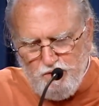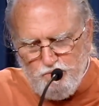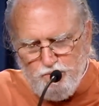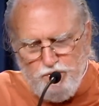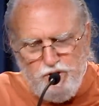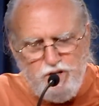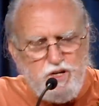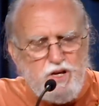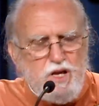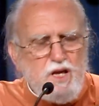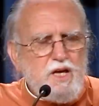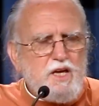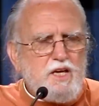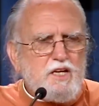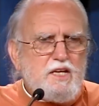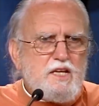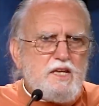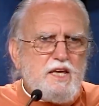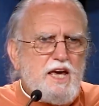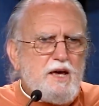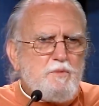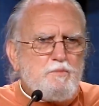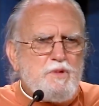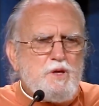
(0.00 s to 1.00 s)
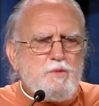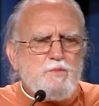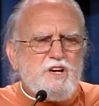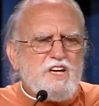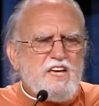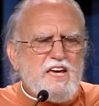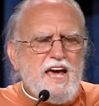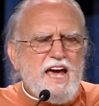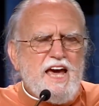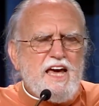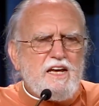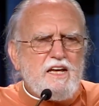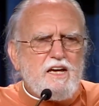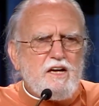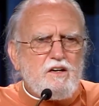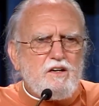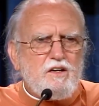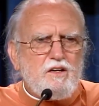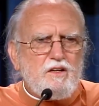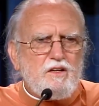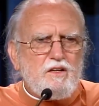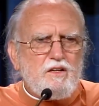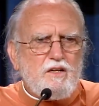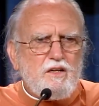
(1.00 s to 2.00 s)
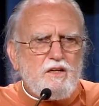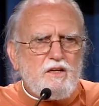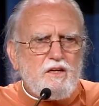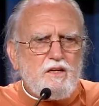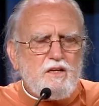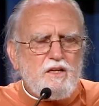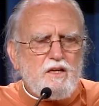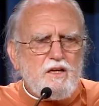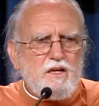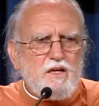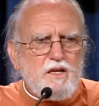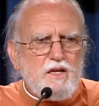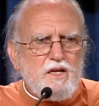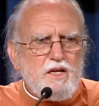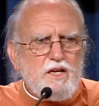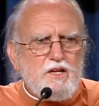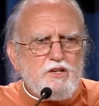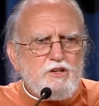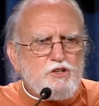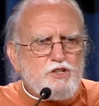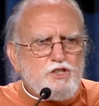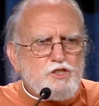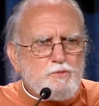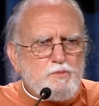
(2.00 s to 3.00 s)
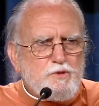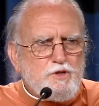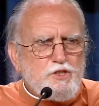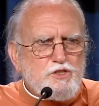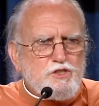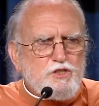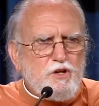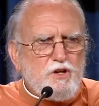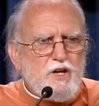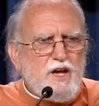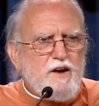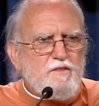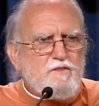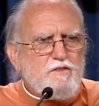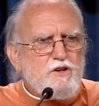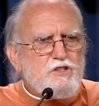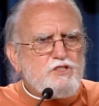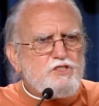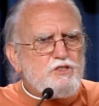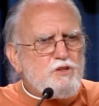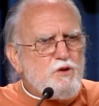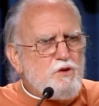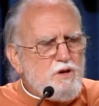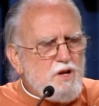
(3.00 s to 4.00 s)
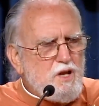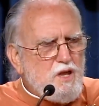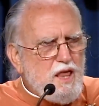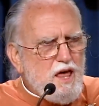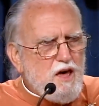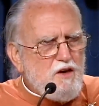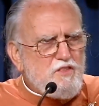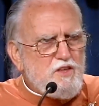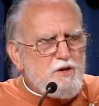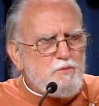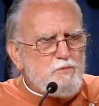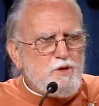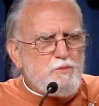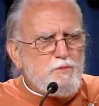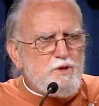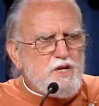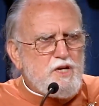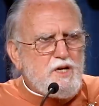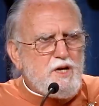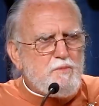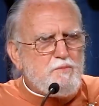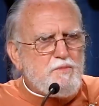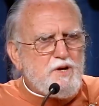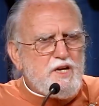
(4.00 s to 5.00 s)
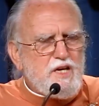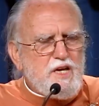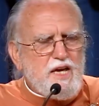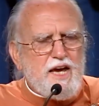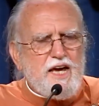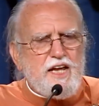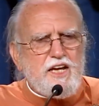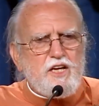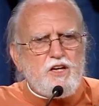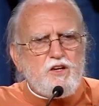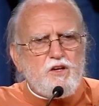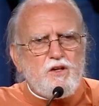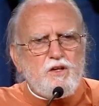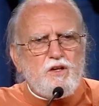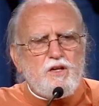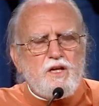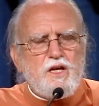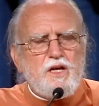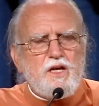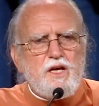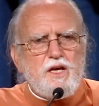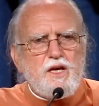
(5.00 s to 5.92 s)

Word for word: But it can't be mechanical. In your spiritual efforts, don't allow them to become mechanical.